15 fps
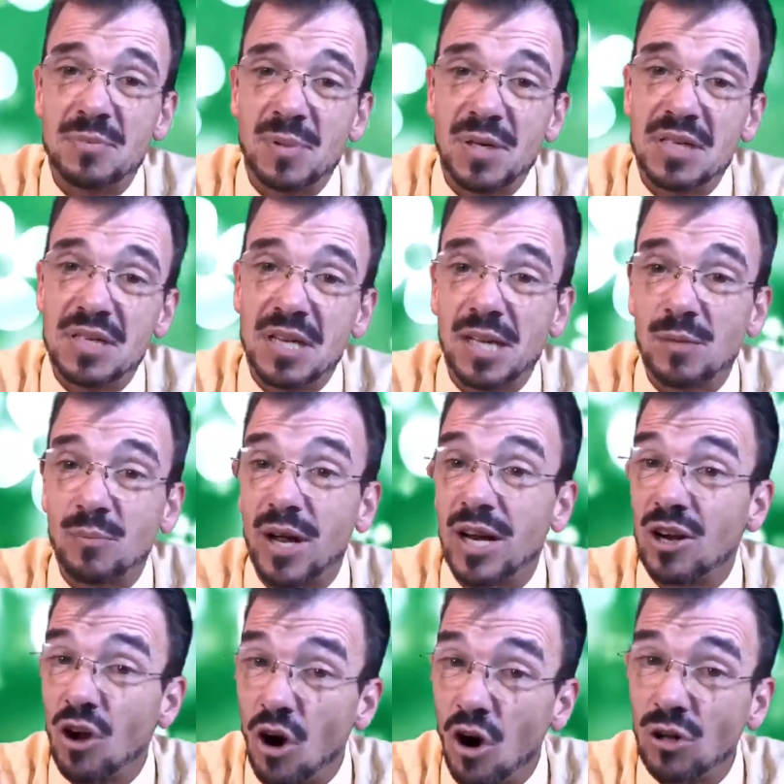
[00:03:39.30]
been
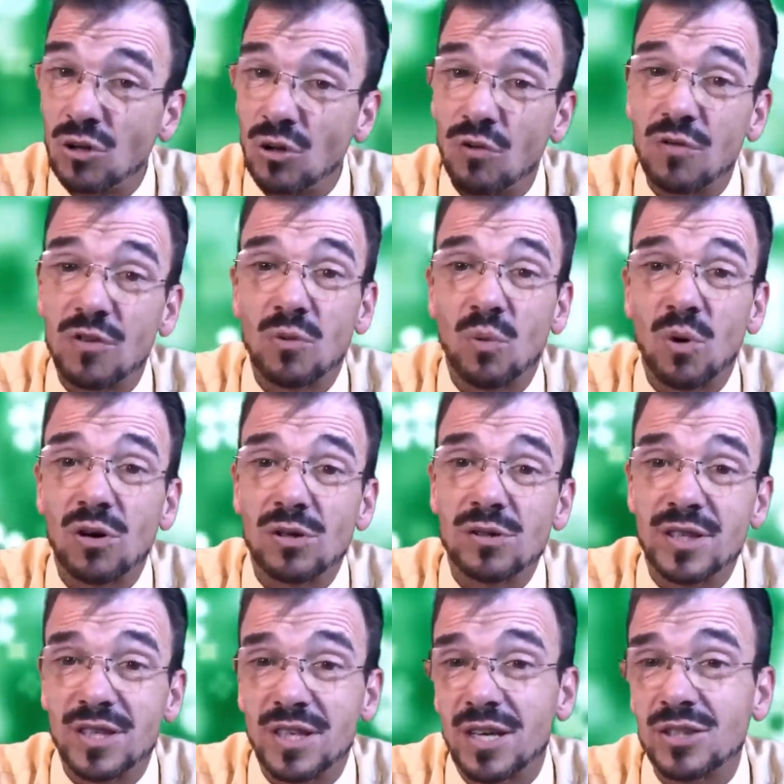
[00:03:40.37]
celebrated all over the world
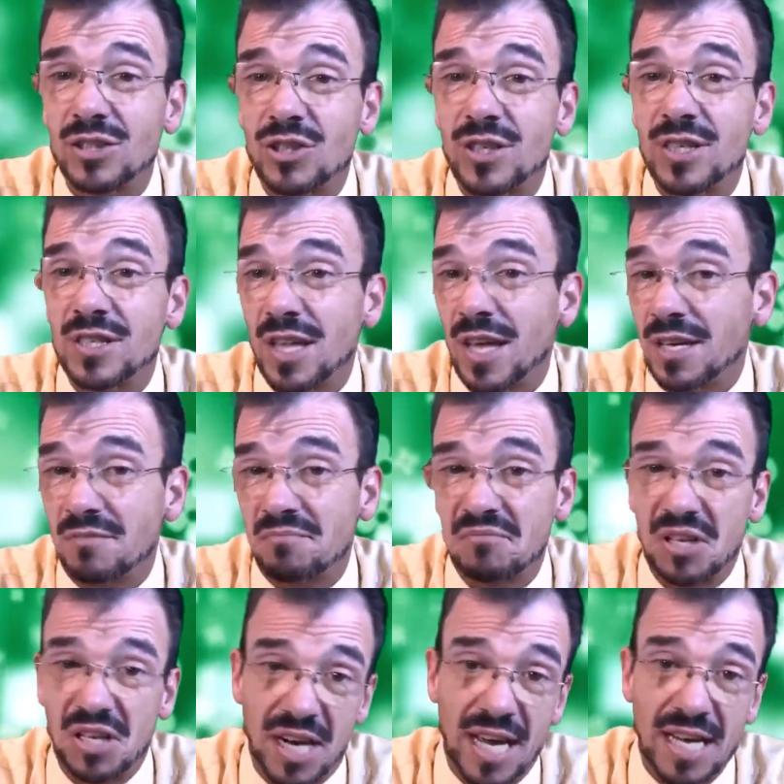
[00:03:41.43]
in countries like
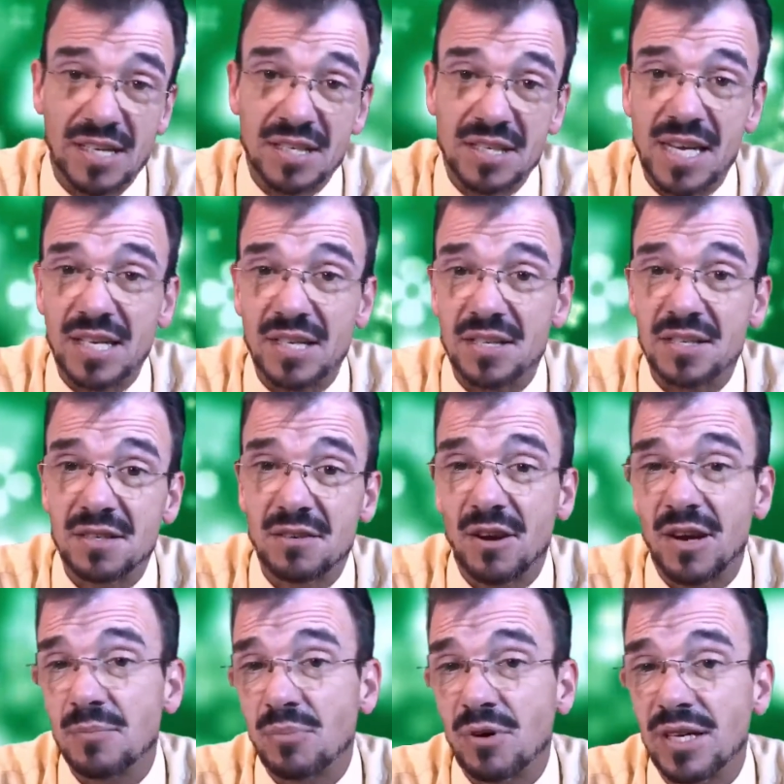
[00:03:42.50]
the United States,
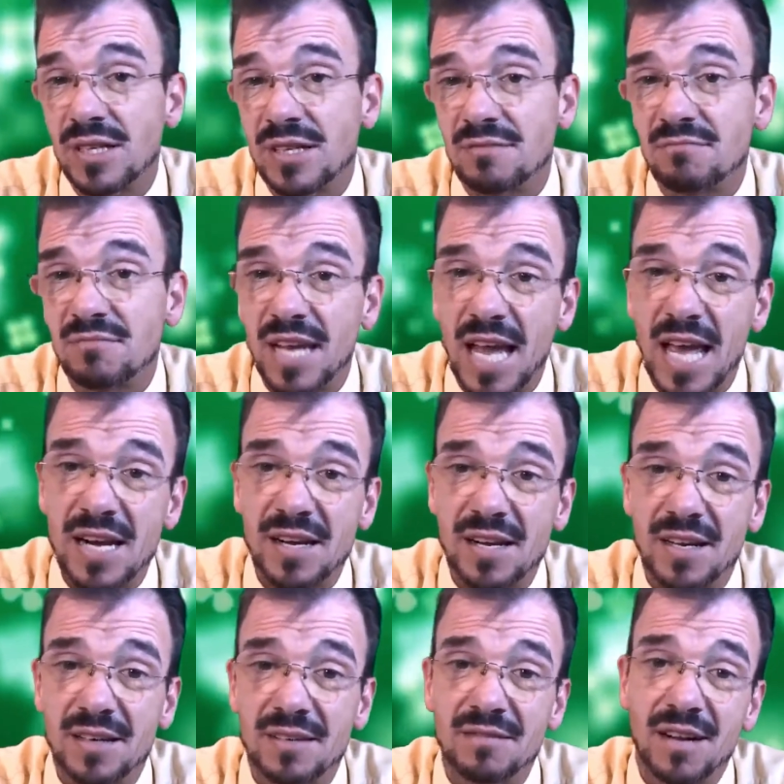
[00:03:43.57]
Great Britain,
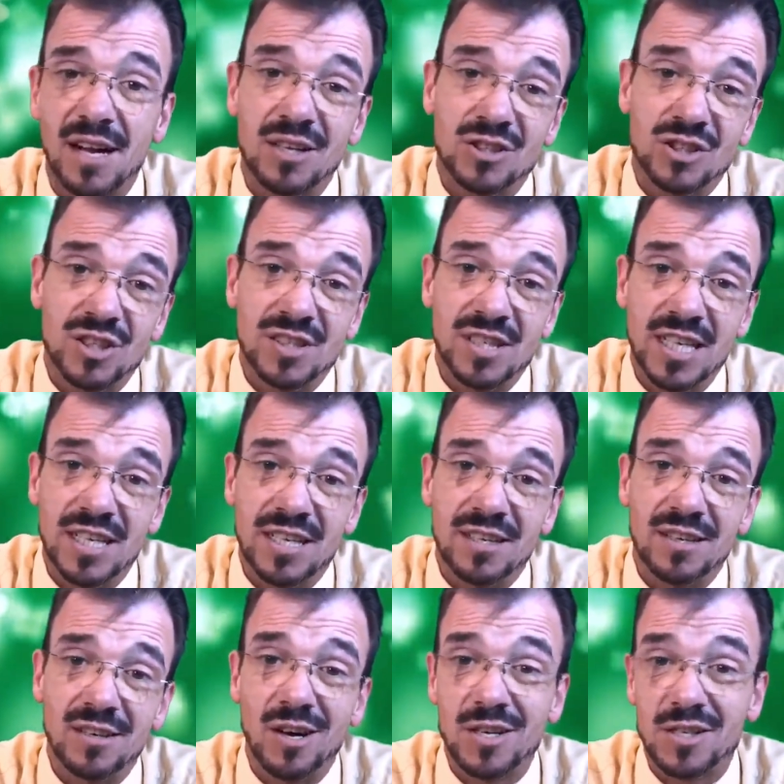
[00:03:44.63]
Canada, Argentina,
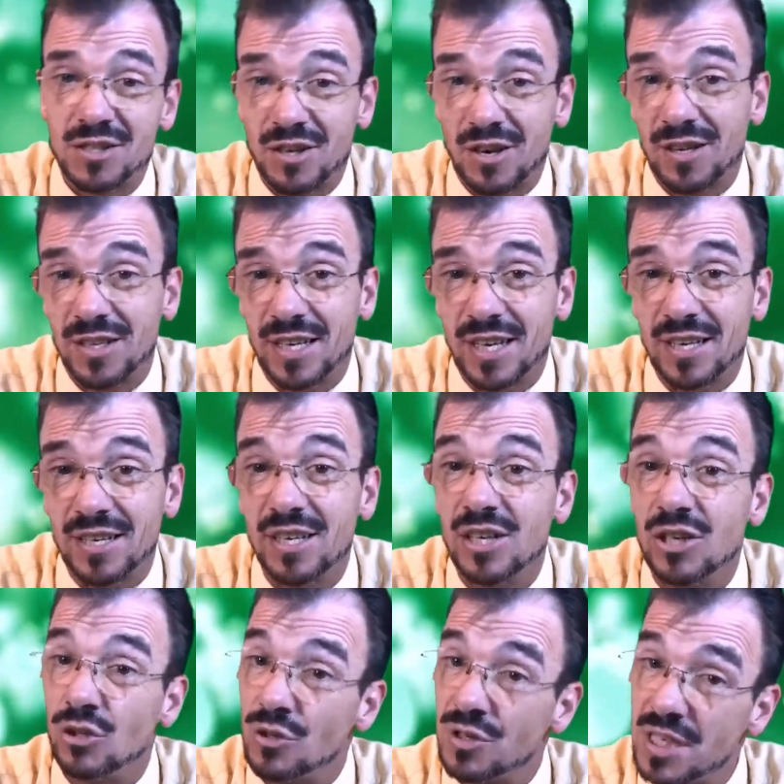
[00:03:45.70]
Australia,
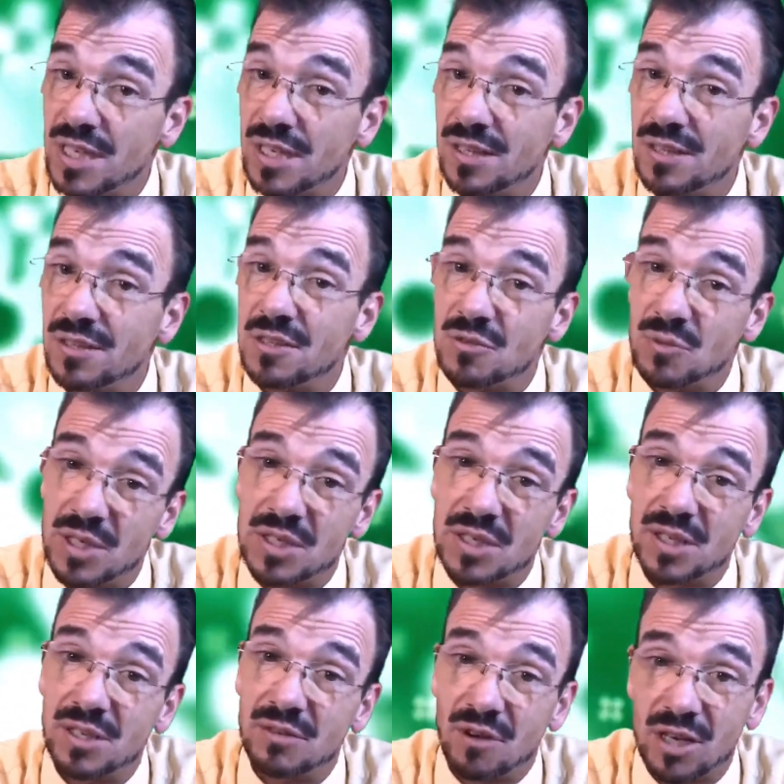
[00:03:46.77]
New Zealand,
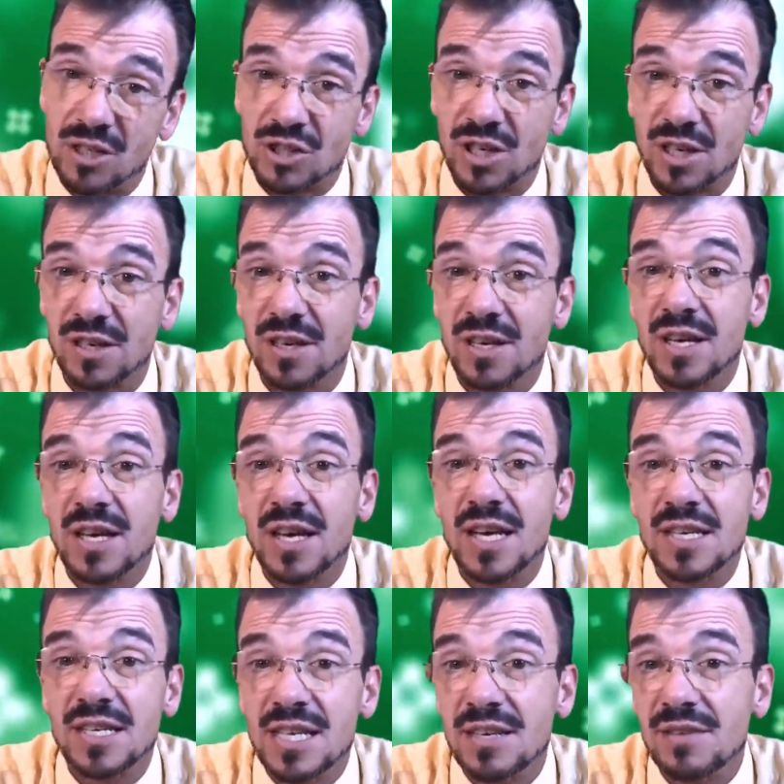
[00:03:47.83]
Switzerland, Russia,
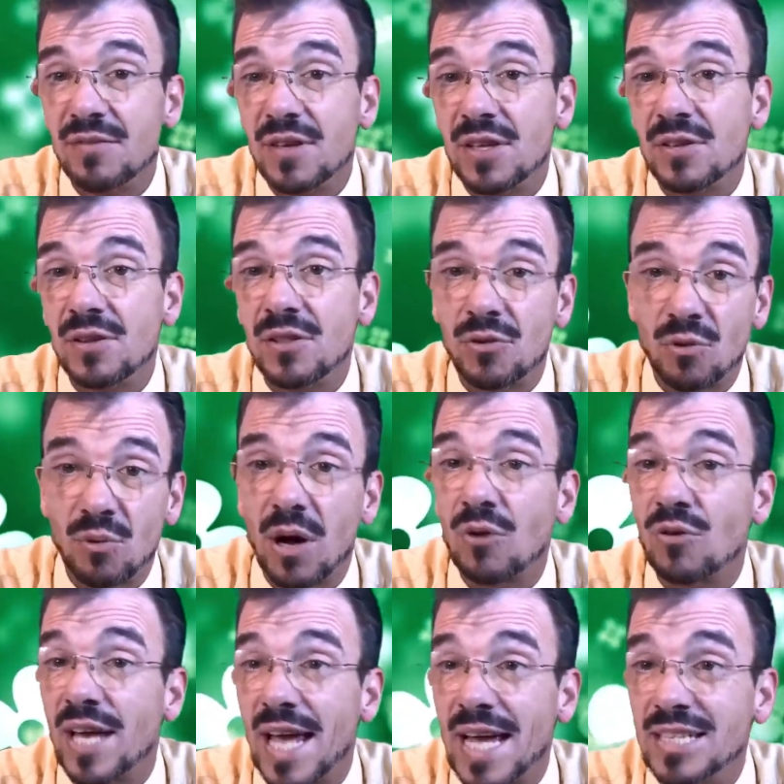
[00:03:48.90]
and even
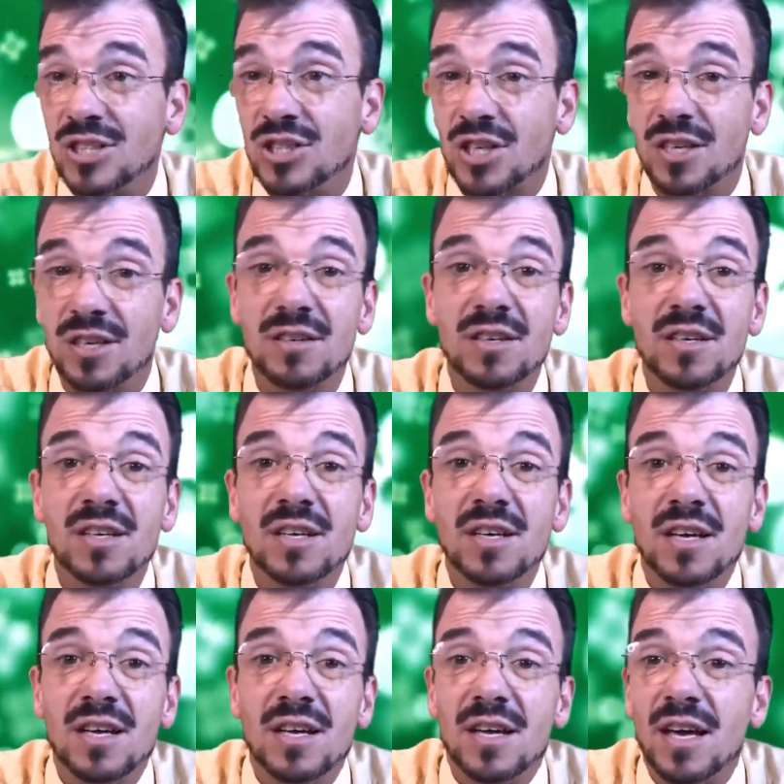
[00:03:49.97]
throughout Asia.
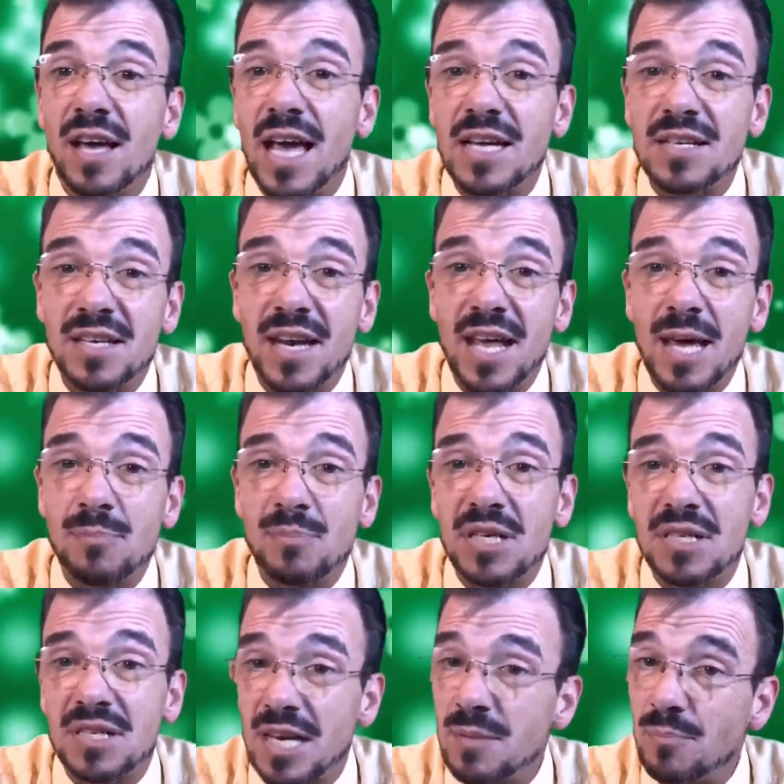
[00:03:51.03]
As it
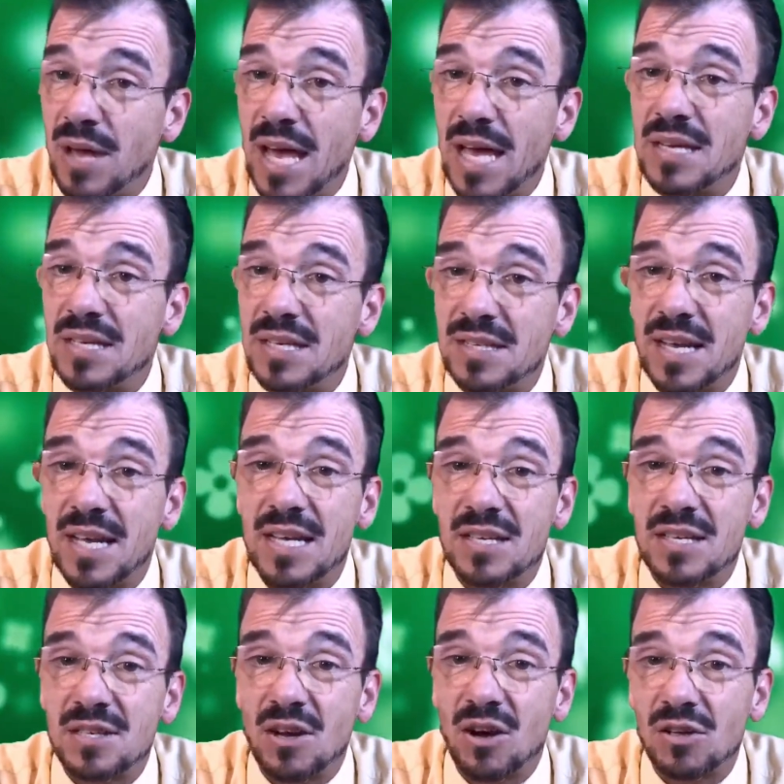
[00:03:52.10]
happens, St. Paddy's Day
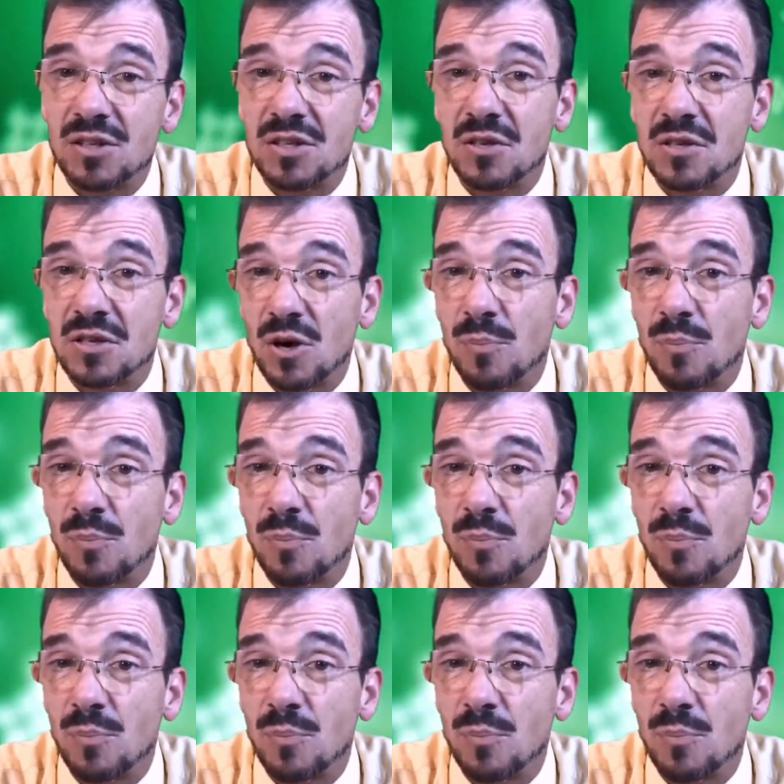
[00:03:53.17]
is also so